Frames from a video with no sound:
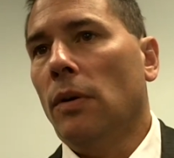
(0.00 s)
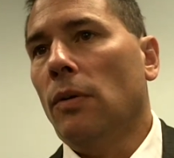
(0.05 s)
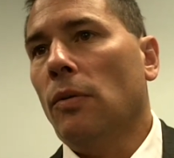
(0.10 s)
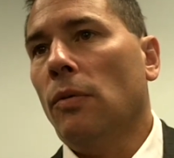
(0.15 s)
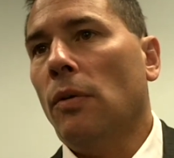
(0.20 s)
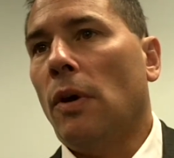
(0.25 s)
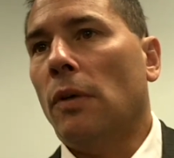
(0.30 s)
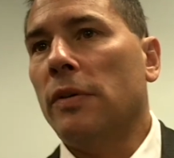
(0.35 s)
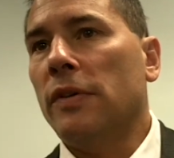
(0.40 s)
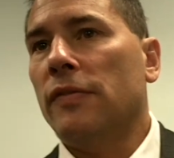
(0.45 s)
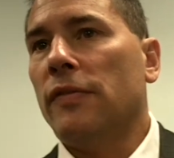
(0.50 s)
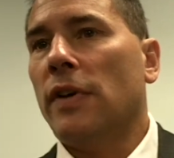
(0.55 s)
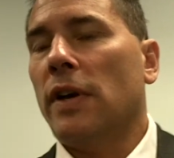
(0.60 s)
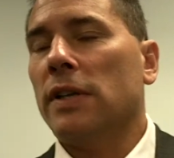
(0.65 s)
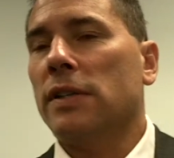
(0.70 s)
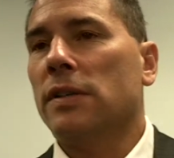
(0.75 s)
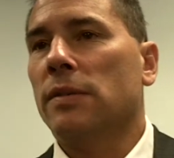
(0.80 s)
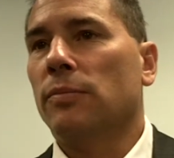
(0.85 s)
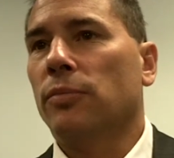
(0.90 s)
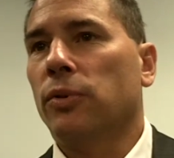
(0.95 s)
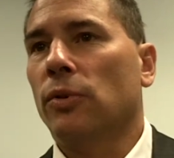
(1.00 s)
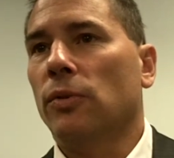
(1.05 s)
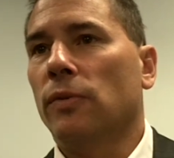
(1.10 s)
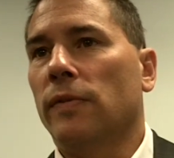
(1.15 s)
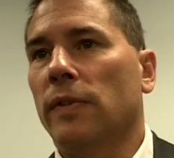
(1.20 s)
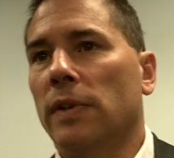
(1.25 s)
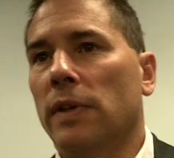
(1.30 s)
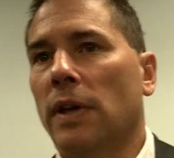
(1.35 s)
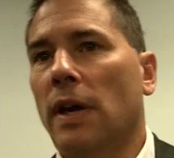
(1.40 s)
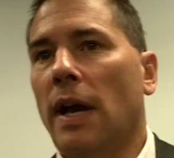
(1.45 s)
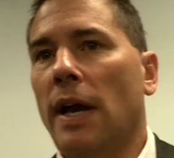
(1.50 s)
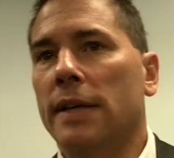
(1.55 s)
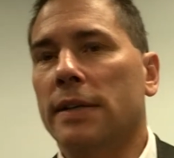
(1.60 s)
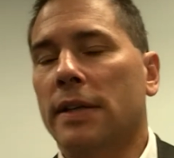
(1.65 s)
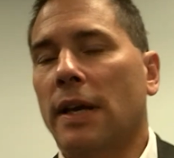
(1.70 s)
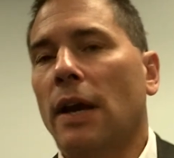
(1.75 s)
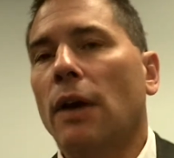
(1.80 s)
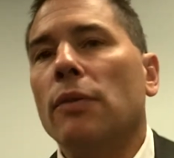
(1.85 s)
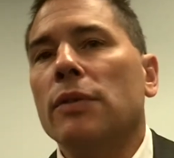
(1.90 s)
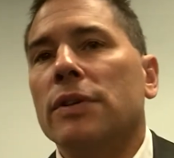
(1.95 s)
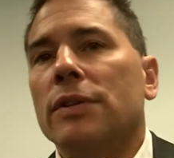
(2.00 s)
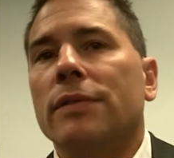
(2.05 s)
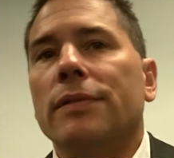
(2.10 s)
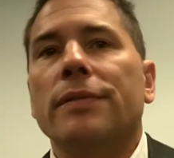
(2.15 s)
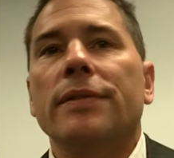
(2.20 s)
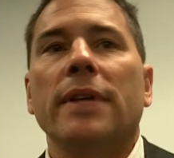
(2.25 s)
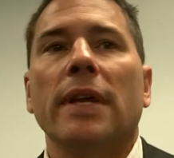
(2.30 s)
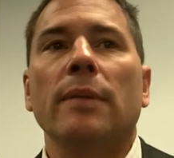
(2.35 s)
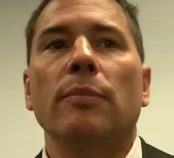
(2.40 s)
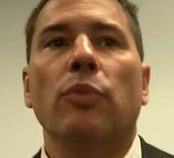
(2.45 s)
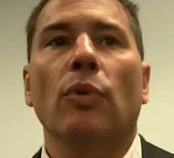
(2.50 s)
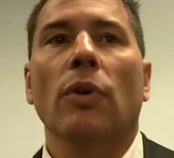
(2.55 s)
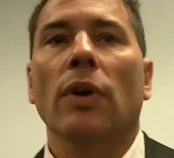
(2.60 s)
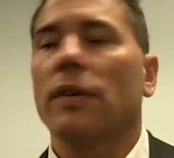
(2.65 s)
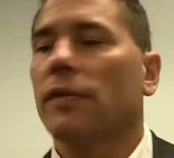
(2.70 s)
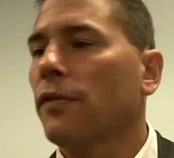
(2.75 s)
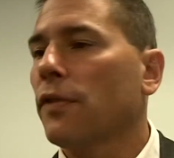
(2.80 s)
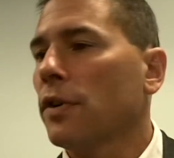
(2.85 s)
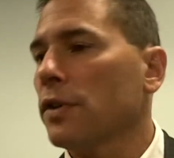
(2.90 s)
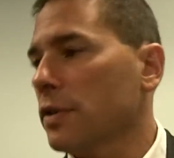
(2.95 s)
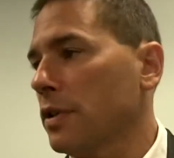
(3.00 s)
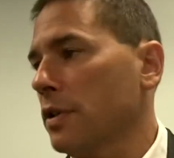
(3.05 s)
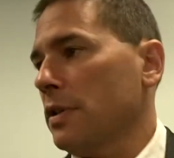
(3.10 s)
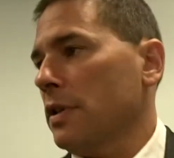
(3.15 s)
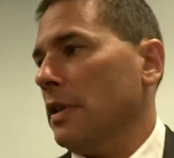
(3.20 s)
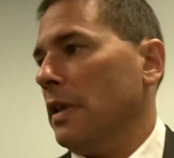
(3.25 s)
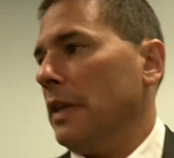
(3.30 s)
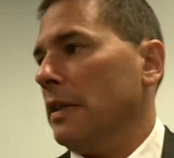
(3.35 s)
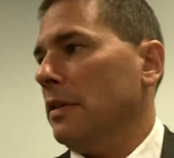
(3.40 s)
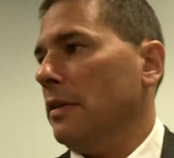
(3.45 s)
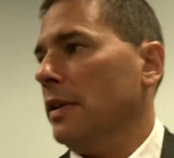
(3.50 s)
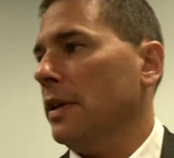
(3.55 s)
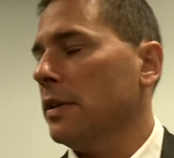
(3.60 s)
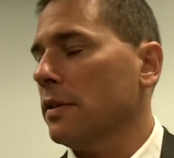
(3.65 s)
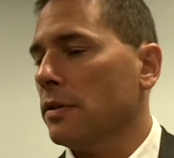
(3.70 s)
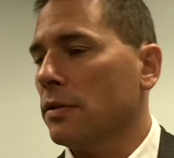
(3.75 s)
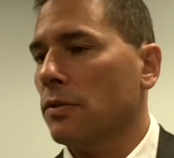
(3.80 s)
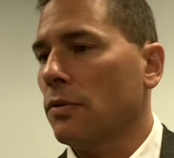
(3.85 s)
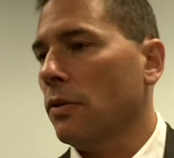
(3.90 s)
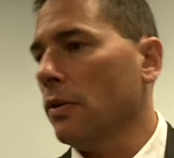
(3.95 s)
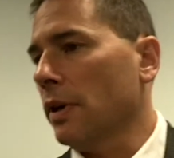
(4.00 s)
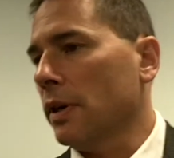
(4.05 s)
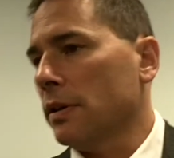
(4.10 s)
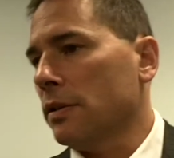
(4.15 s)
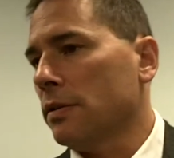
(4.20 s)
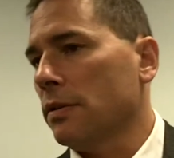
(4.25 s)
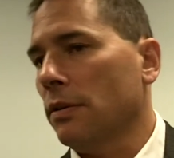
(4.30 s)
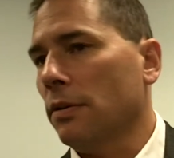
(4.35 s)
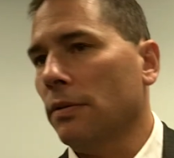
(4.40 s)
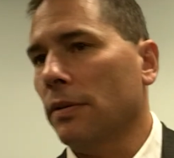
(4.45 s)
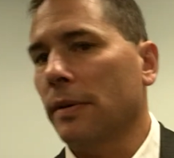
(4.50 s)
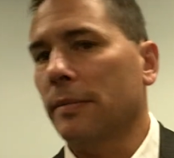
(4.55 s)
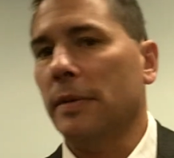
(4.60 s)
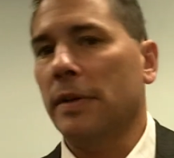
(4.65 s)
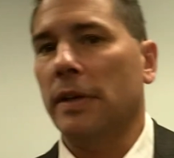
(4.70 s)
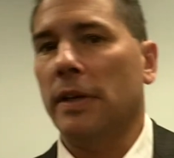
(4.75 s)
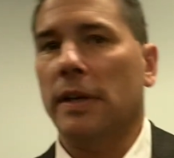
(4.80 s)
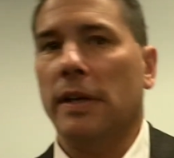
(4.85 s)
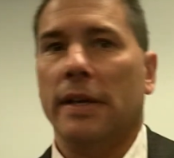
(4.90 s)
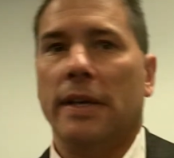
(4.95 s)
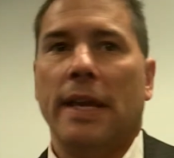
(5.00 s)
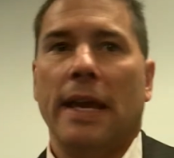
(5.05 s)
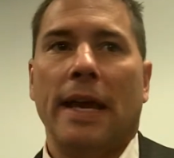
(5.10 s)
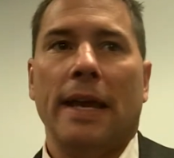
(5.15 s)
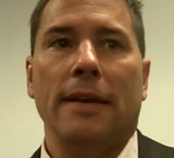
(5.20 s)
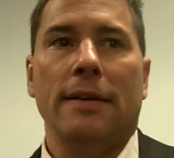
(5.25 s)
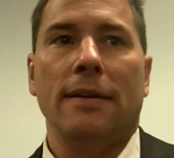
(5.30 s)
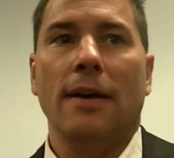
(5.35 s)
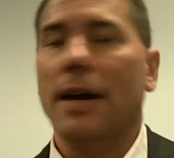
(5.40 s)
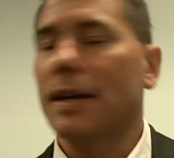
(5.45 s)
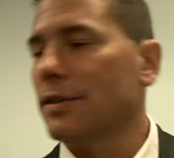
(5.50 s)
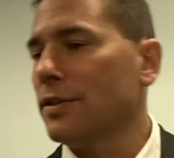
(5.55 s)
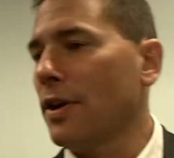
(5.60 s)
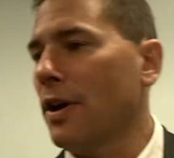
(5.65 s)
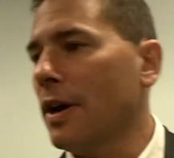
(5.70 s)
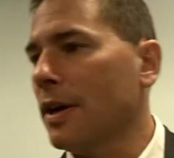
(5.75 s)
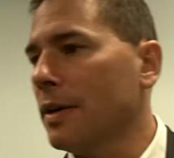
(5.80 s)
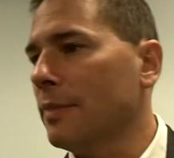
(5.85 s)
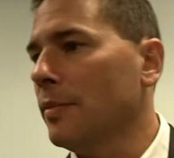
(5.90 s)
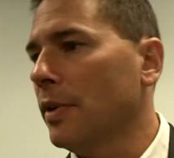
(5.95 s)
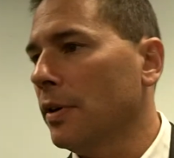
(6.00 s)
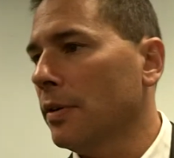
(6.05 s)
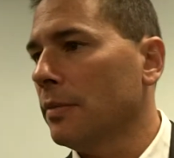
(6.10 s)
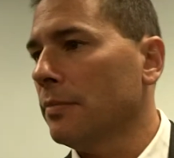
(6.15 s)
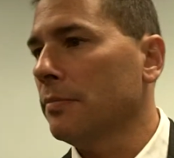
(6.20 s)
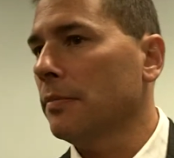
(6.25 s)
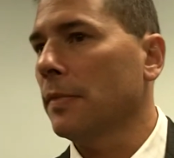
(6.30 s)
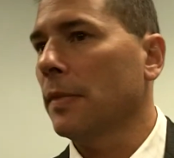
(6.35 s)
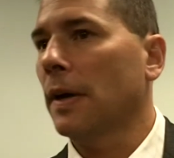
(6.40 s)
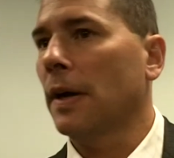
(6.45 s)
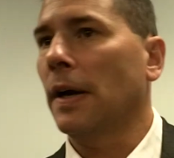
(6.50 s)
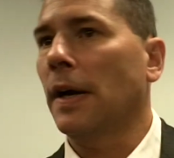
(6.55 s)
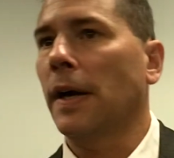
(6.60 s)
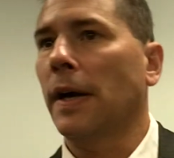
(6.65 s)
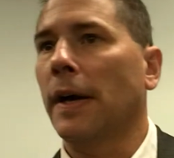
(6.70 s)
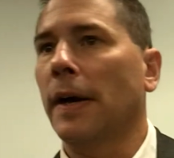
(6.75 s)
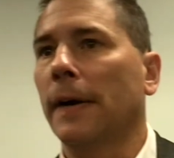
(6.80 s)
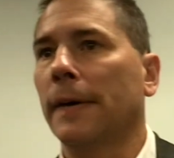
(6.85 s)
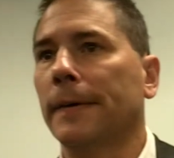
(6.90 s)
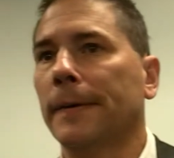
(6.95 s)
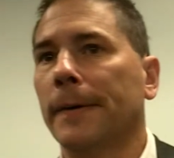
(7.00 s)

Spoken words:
Well, we've got some proven guys. And I always say Bork first because he led the league in scoring. Yeah. So, I mean, you can't not talk about him. Yeah.